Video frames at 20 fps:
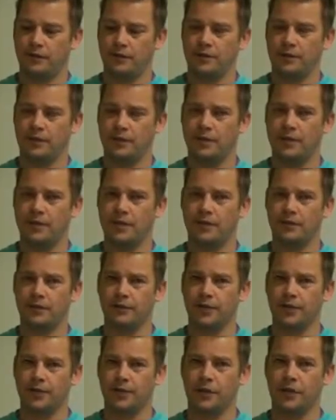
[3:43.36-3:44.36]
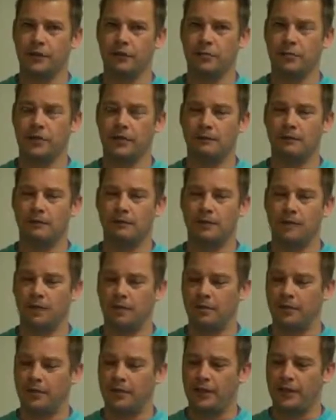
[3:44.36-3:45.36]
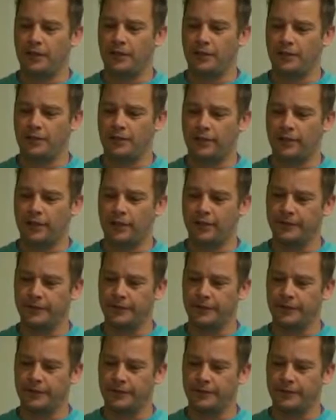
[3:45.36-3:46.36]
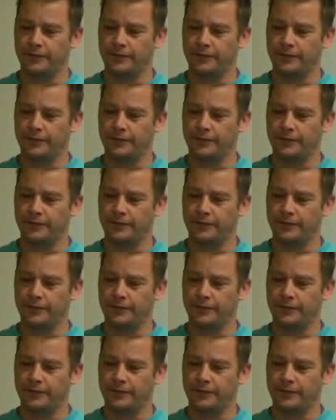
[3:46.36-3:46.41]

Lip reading: this side of the globe up in the Arctic areas.